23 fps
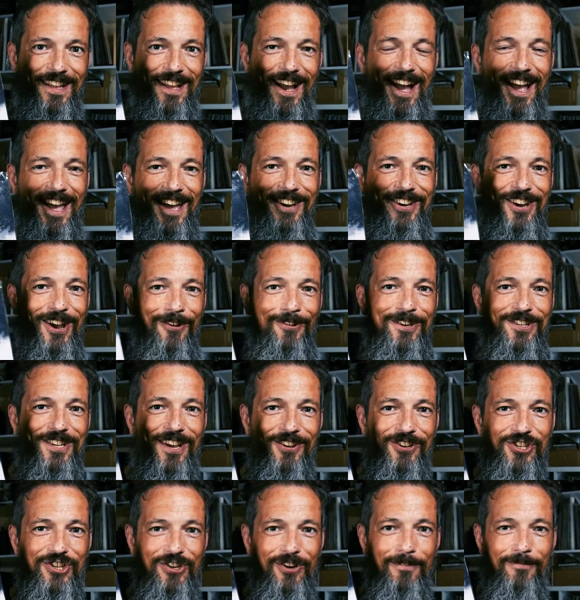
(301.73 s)
I had no
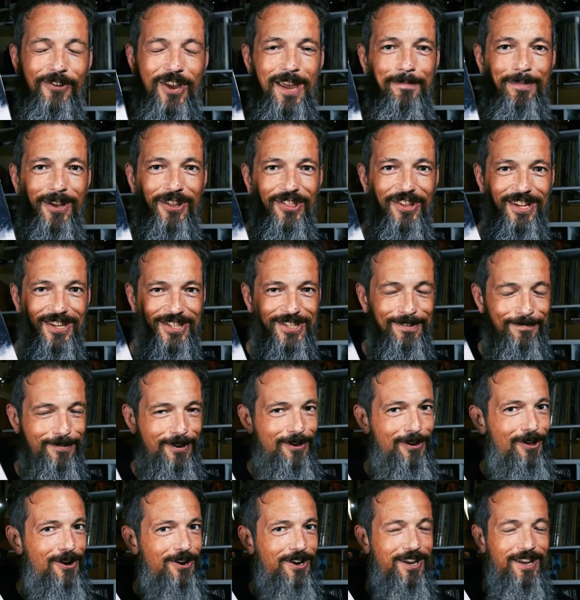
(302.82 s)
intention of keeping this. If
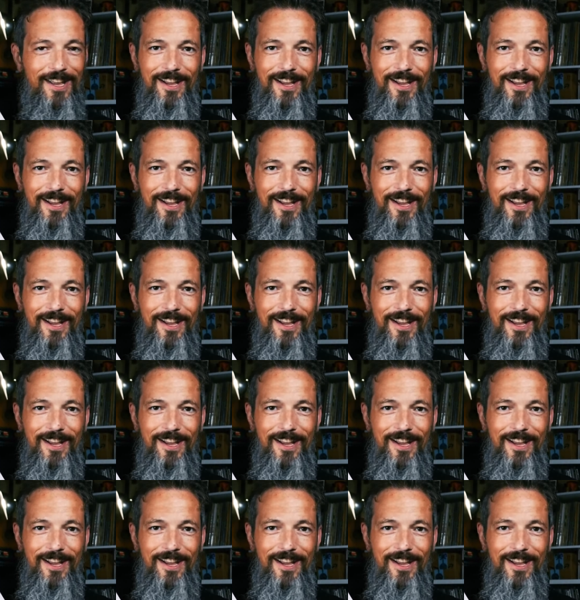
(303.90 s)
you look,